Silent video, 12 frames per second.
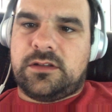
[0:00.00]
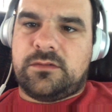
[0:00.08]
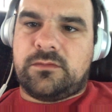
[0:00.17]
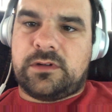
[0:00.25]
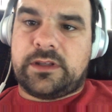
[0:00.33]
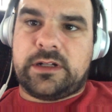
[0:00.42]

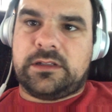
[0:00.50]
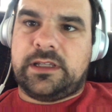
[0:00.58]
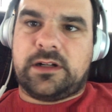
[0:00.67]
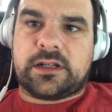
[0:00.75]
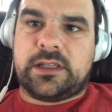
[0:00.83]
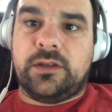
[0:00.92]
where their
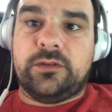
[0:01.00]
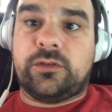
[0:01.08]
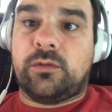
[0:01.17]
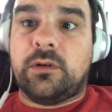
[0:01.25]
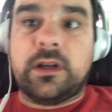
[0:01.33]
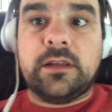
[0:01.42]
leader killed
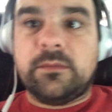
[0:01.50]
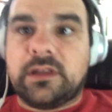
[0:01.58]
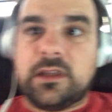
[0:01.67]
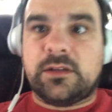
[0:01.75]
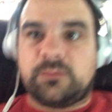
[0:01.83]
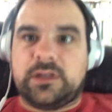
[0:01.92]
20
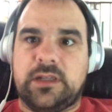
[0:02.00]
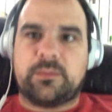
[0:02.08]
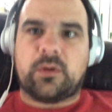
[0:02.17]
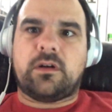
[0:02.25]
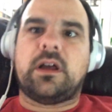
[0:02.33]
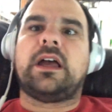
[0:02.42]
million
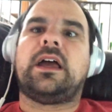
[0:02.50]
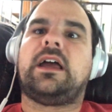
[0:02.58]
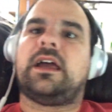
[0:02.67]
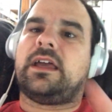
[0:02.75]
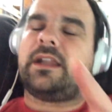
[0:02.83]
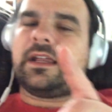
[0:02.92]
people.
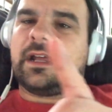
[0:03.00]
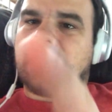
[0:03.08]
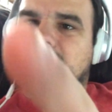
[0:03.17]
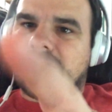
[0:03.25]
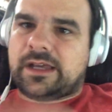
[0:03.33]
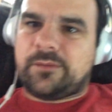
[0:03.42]
An
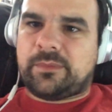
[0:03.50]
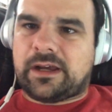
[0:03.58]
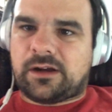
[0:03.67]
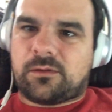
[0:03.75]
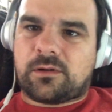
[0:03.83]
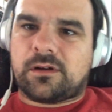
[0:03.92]
Allied
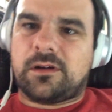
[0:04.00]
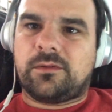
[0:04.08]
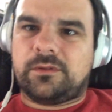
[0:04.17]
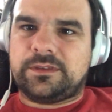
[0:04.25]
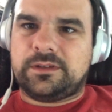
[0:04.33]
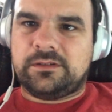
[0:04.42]
power
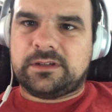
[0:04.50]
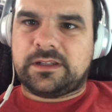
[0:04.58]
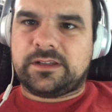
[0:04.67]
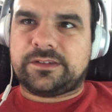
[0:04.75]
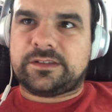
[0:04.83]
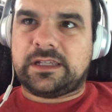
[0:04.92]
with the
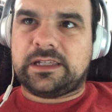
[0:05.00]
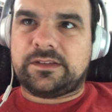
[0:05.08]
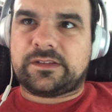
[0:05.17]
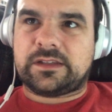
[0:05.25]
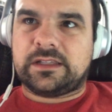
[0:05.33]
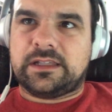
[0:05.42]
United
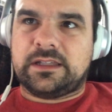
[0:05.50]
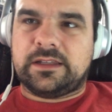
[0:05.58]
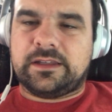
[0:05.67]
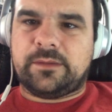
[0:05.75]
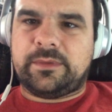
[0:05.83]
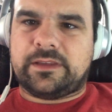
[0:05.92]
States.
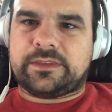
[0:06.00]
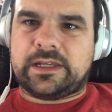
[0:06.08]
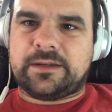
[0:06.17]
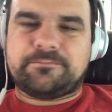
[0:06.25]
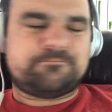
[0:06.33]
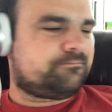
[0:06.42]
How about
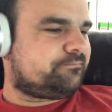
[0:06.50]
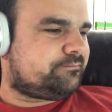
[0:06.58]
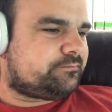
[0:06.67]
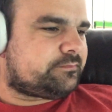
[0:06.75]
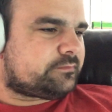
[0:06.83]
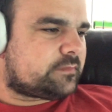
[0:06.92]
that?
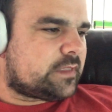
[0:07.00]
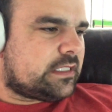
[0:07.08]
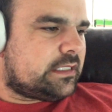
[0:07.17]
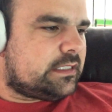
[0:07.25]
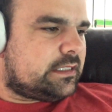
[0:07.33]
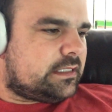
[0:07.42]

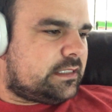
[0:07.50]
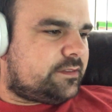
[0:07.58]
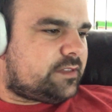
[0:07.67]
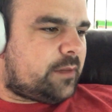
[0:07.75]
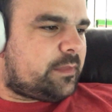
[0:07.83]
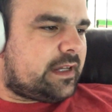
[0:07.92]

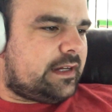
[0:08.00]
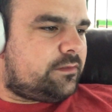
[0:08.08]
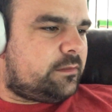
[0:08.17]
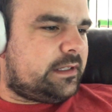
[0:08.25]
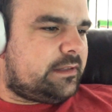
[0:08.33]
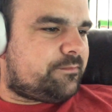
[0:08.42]
Type of
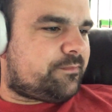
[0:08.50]
government.